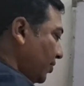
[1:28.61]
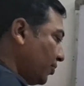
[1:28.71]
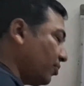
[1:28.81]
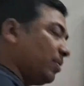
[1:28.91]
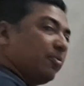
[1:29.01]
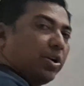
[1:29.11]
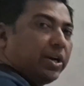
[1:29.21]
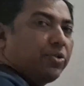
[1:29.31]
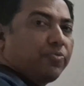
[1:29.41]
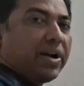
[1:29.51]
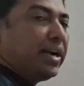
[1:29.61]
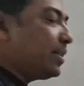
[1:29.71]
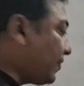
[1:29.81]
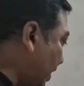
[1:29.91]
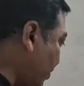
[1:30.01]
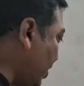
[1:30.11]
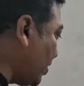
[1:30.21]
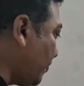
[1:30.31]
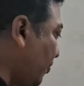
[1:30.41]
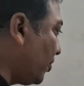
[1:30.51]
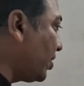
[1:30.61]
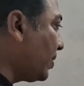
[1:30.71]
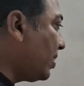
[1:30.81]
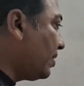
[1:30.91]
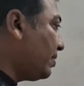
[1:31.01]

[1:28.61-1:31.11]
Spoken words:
So we wanted to find the factorial of 4,